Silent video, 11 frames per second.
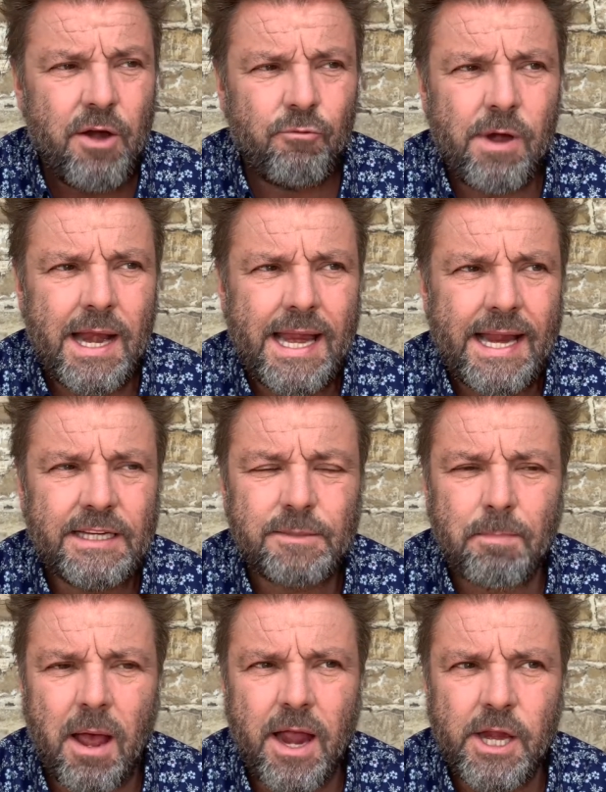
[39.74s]
really
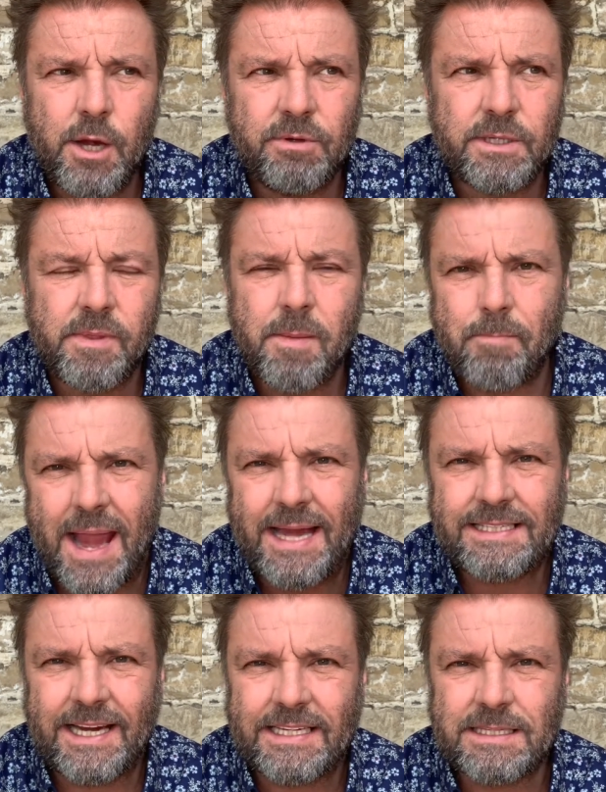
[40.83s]
inspire you with some of the
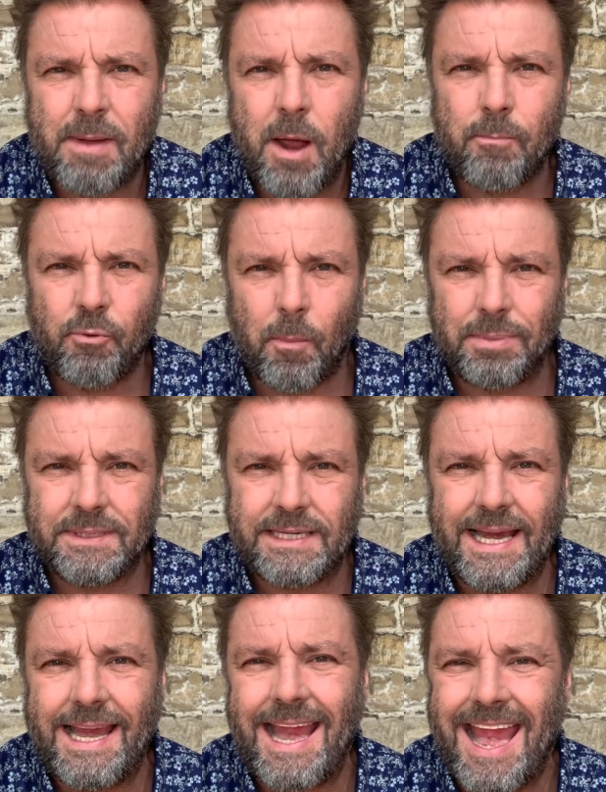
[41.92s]
basics about
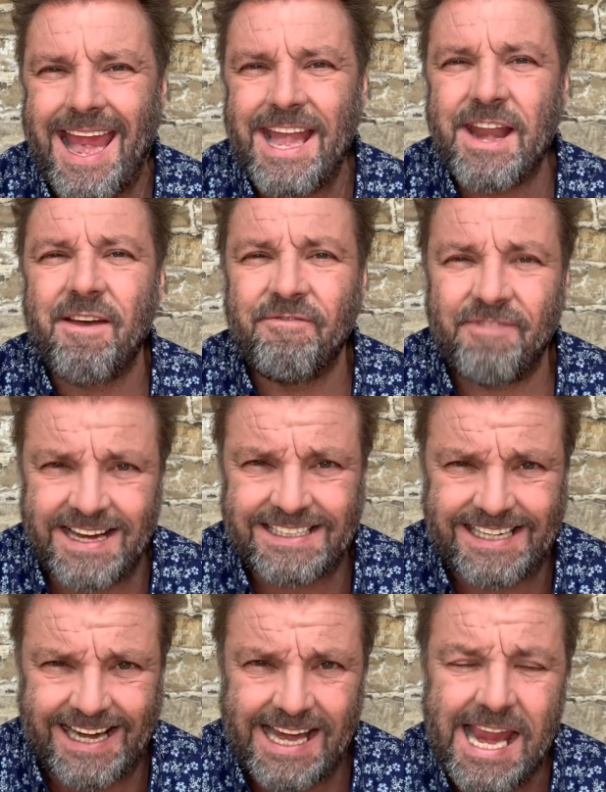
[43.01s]
property
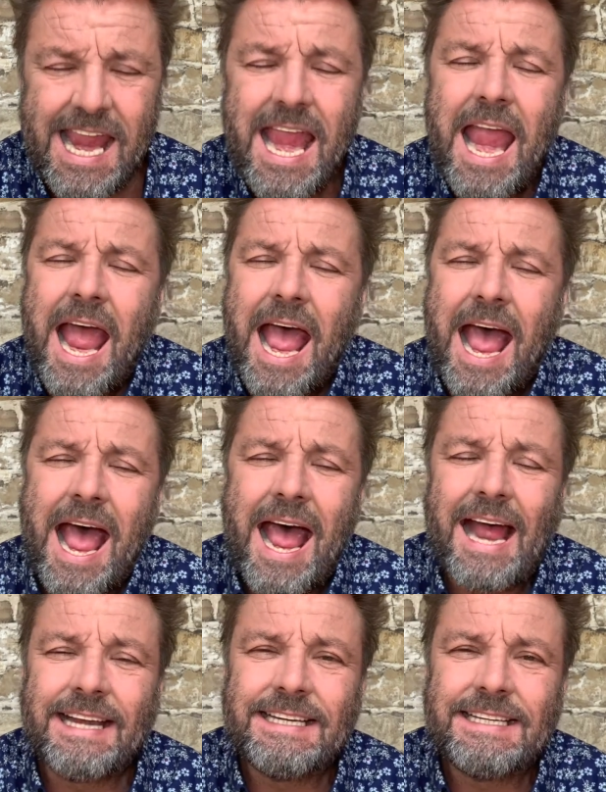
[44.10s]
investing.
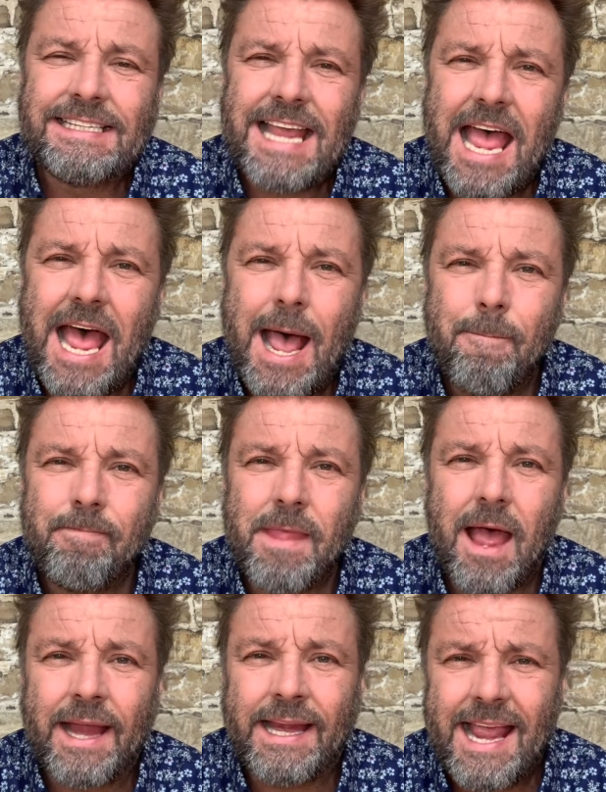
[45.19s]
And
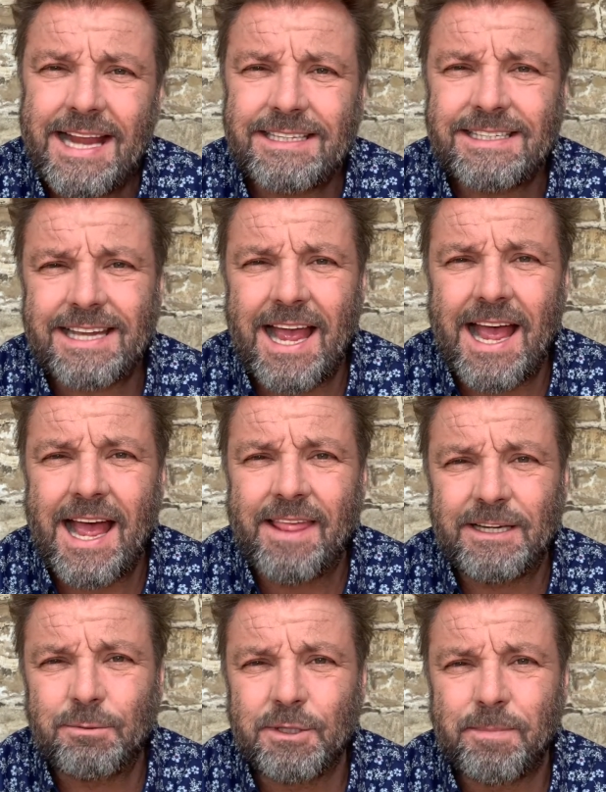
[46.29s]
I guess
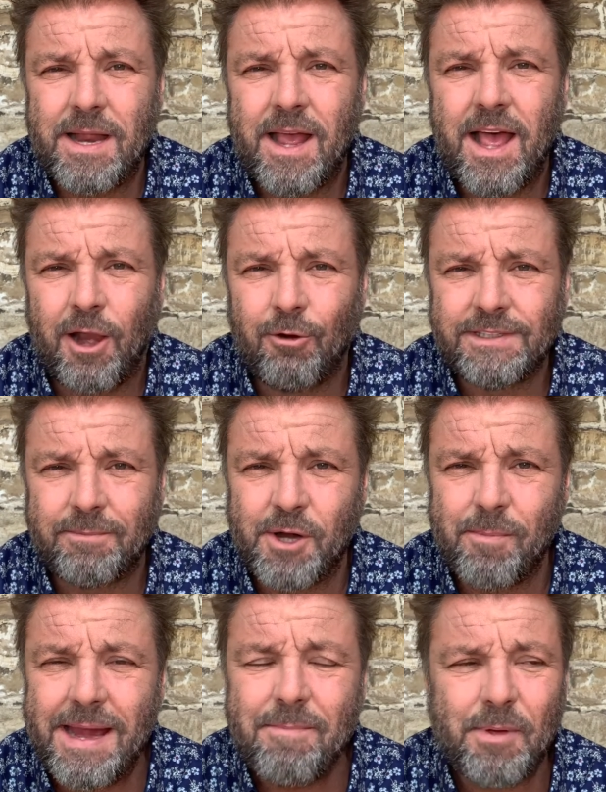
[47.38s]
this one's been a long time
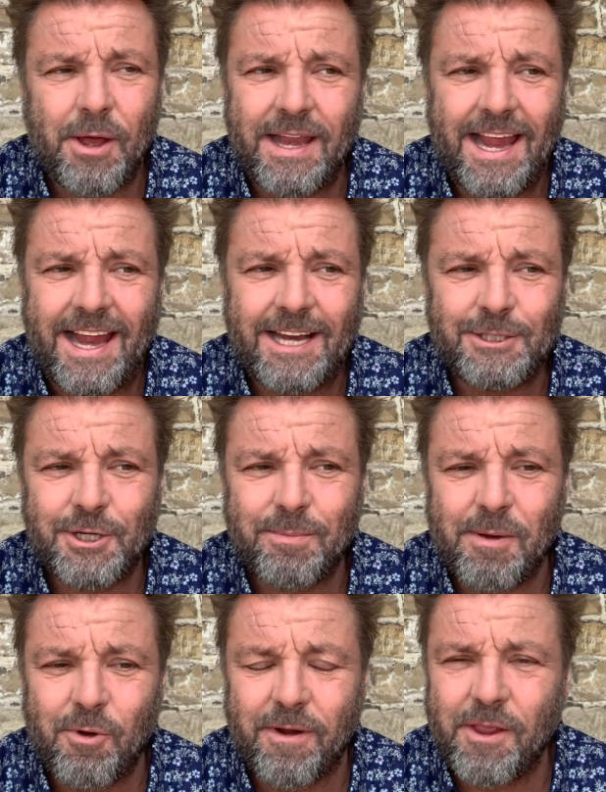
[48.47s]
coming, but it should have
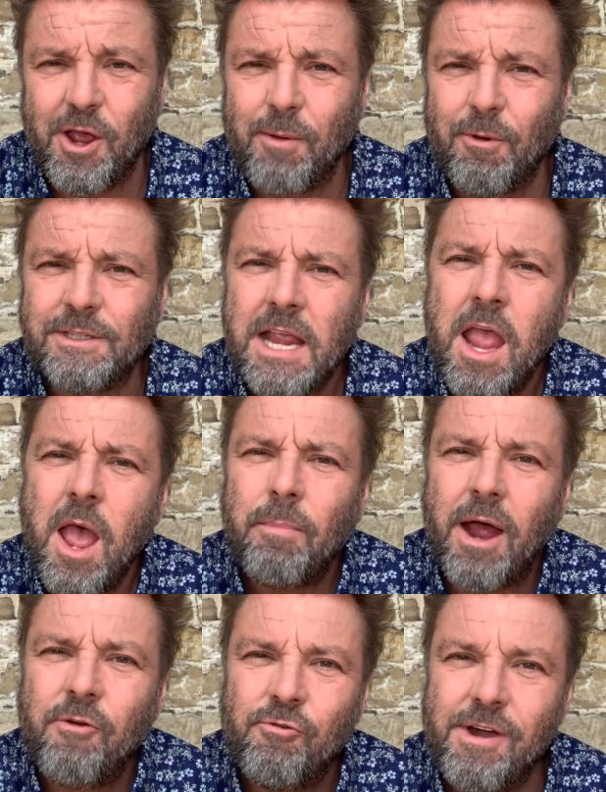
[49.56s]
been one of the early ones. But
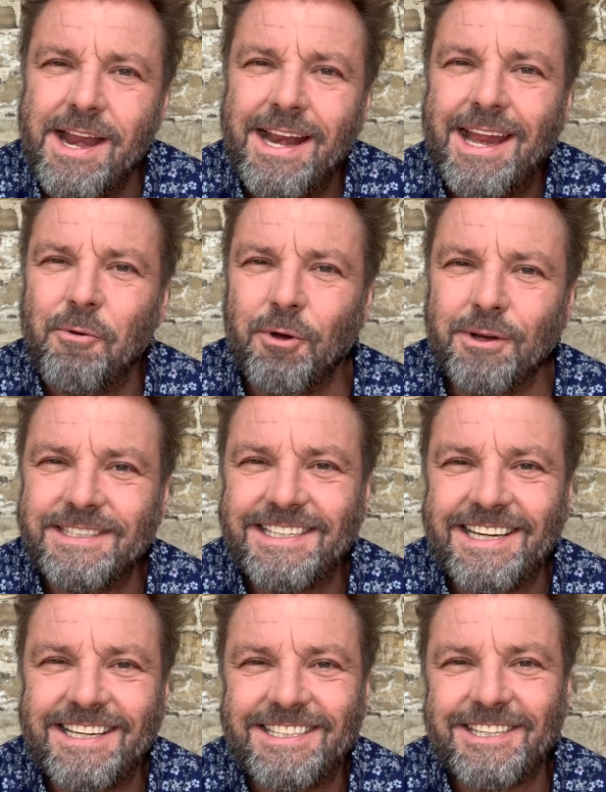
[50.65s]
I really
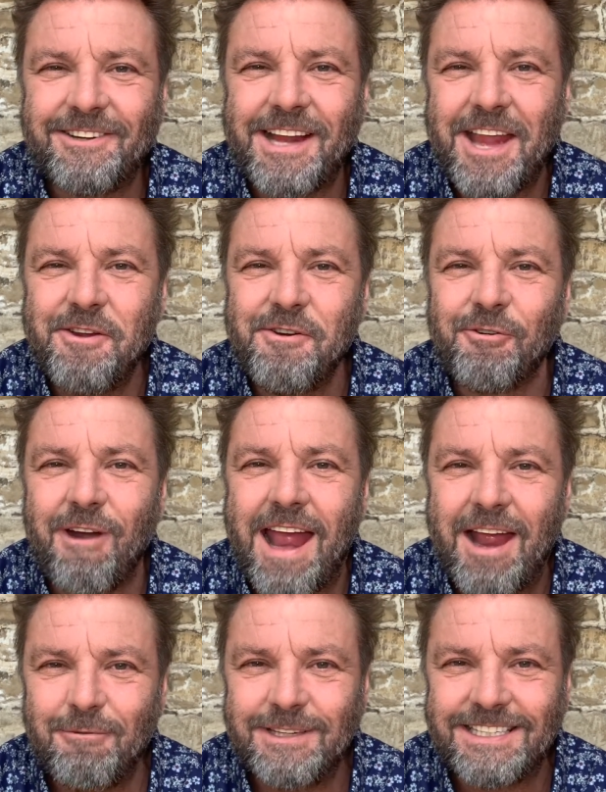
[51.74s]
wanted to get you
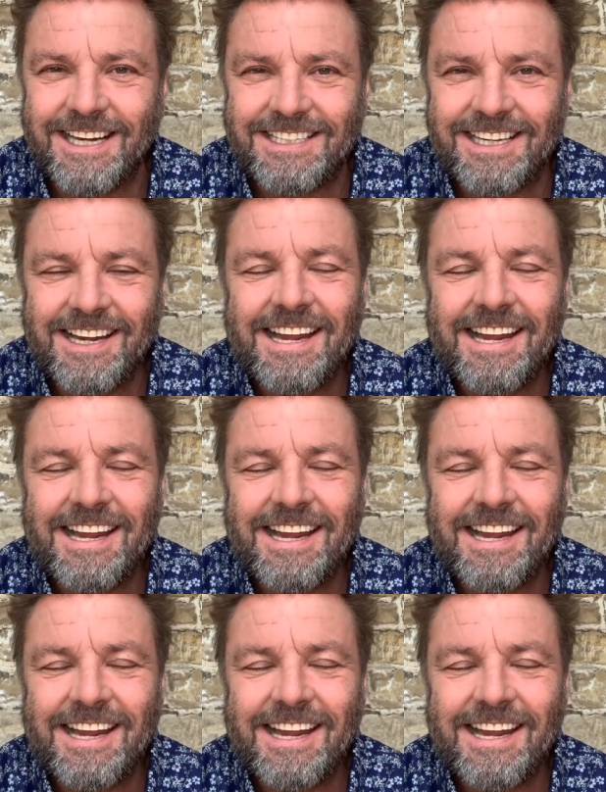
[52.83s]
grounded